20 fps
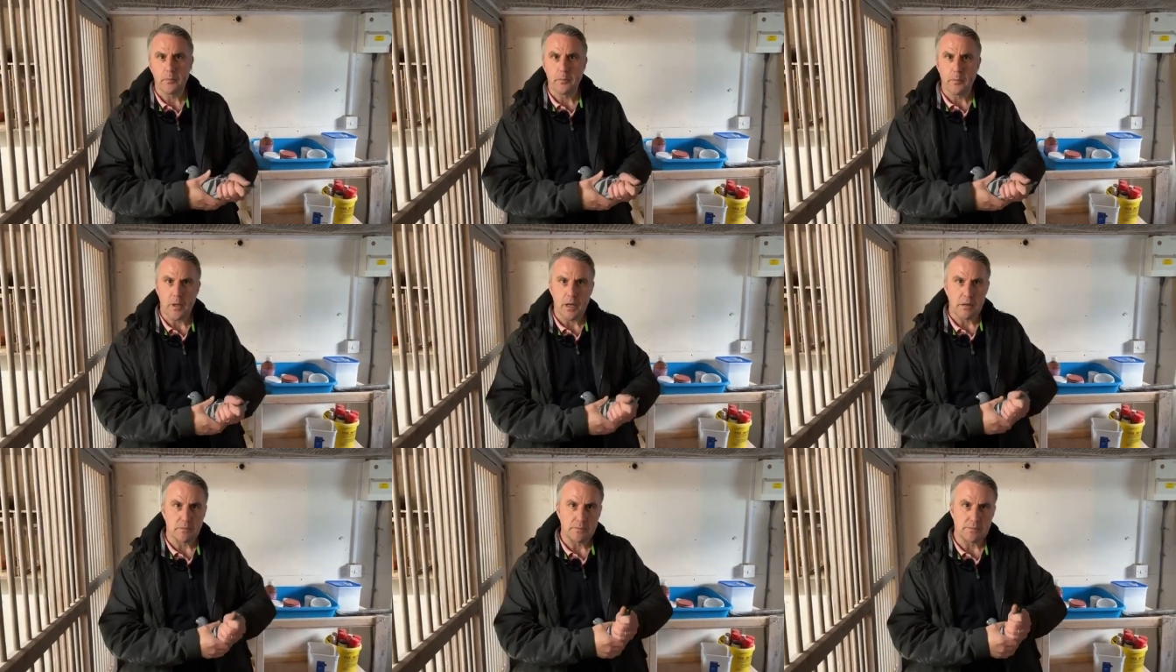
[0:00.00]

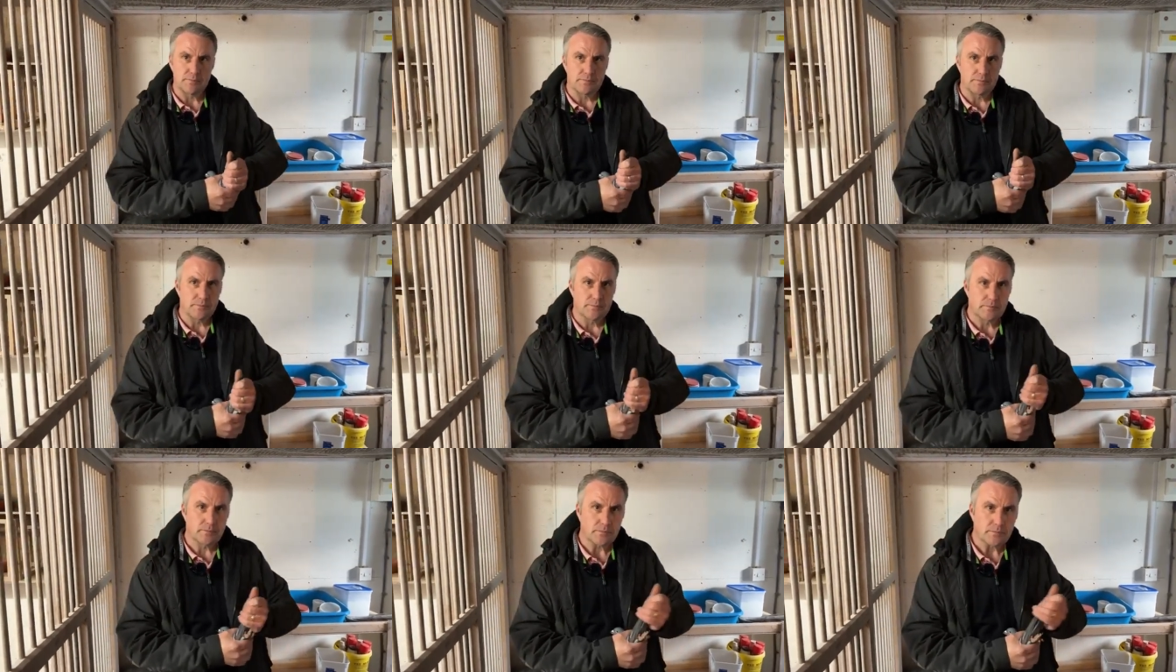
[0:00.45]
Well, uh,
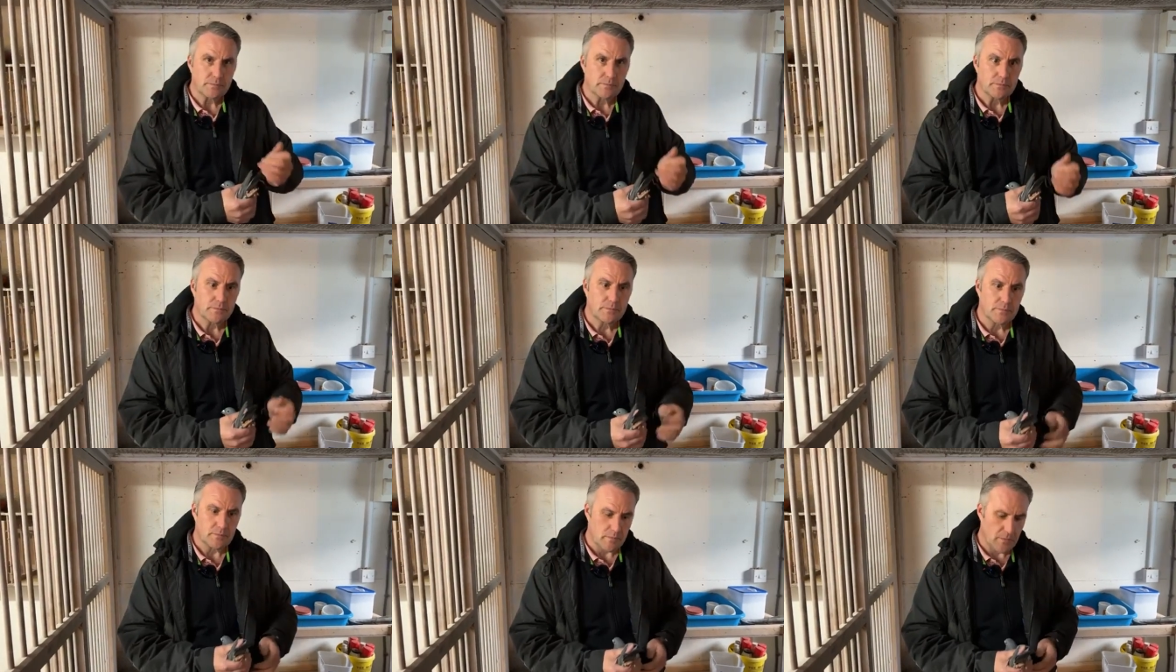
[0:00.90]
you know,
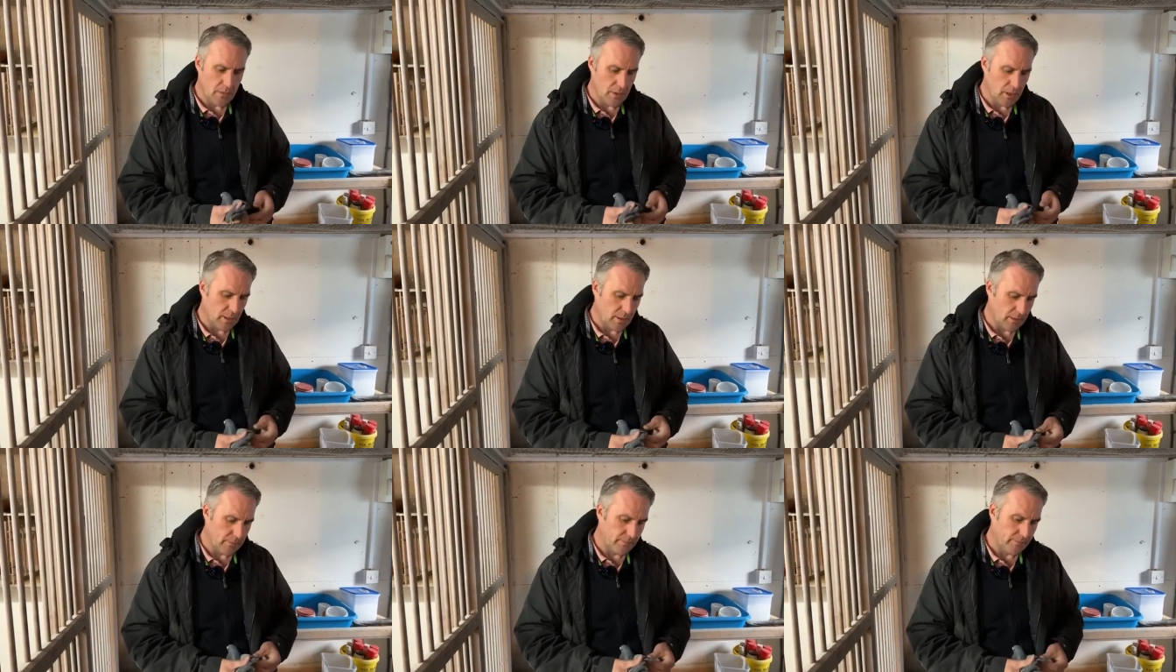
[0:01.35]

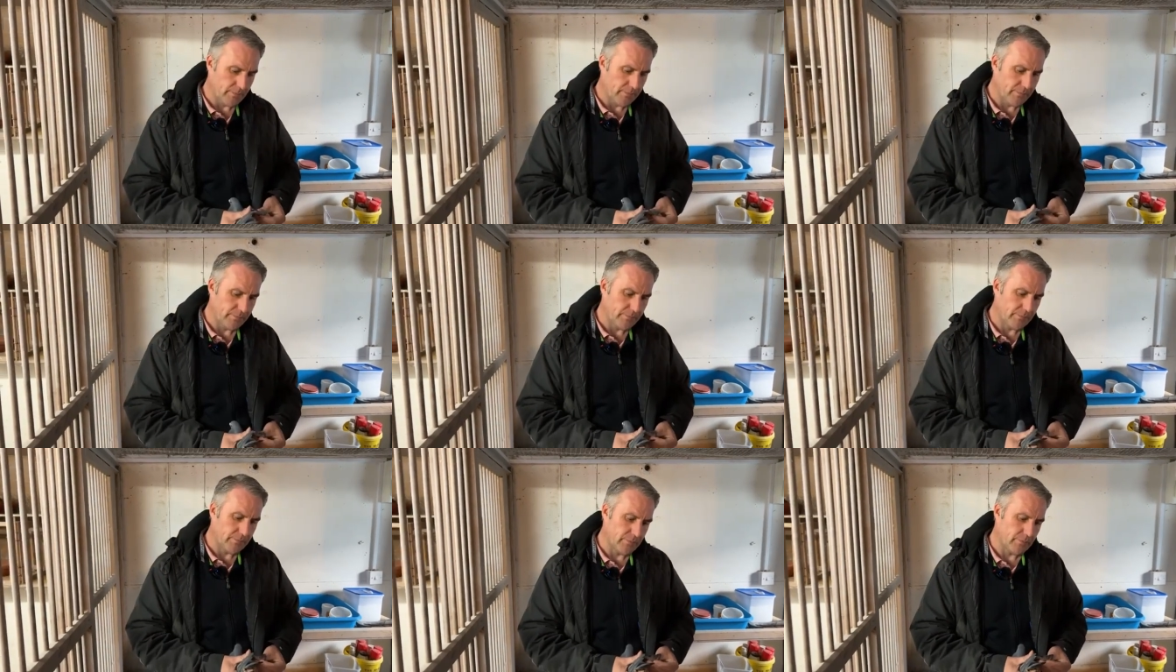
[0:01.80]
it,
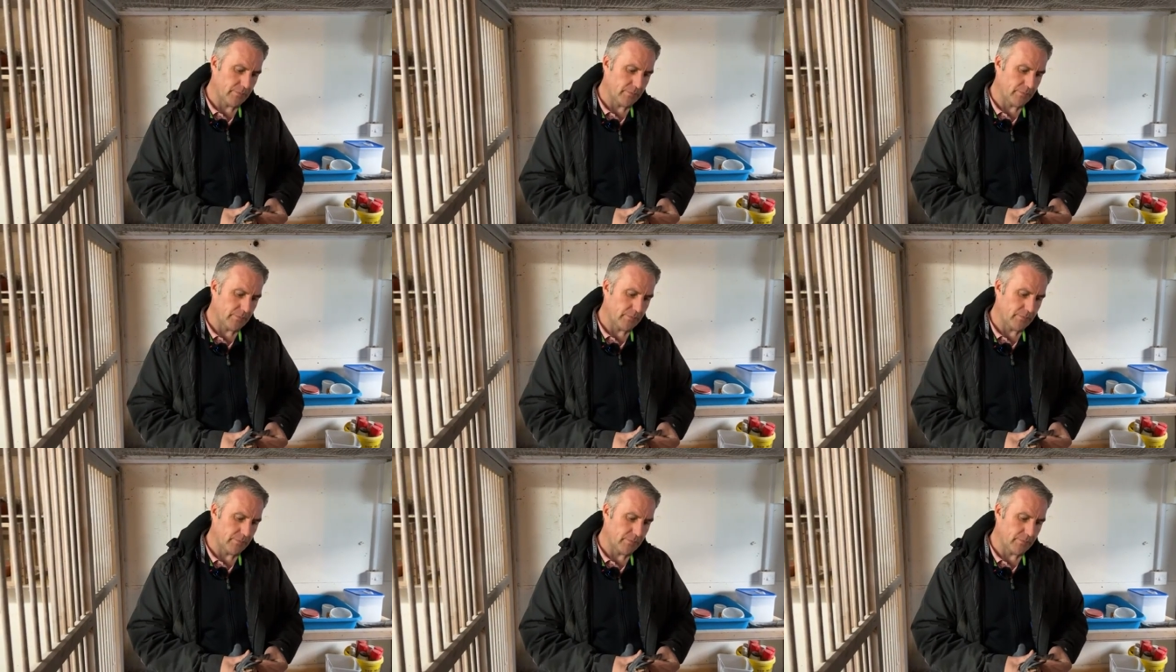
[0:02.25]
the
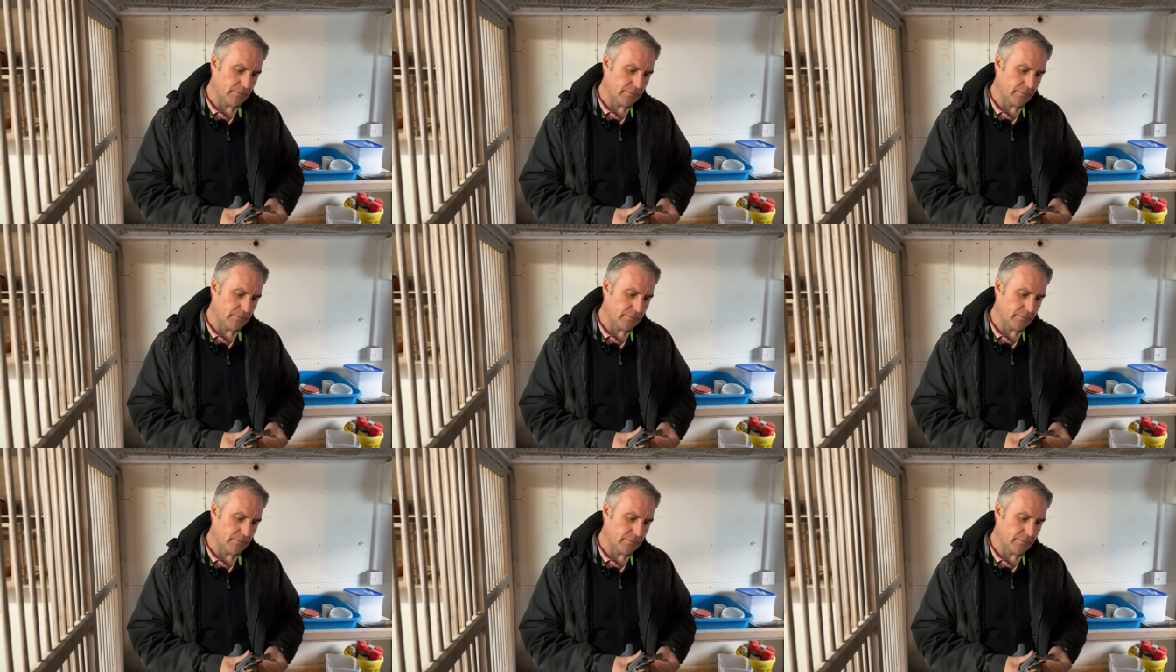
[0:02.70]

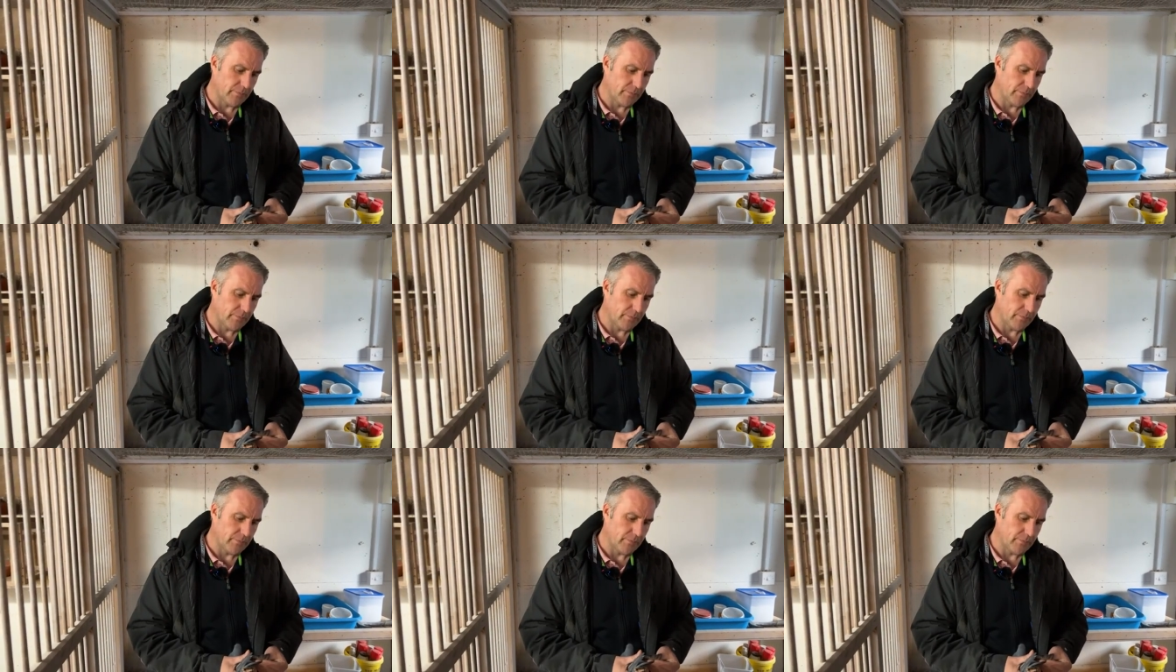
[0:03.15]
results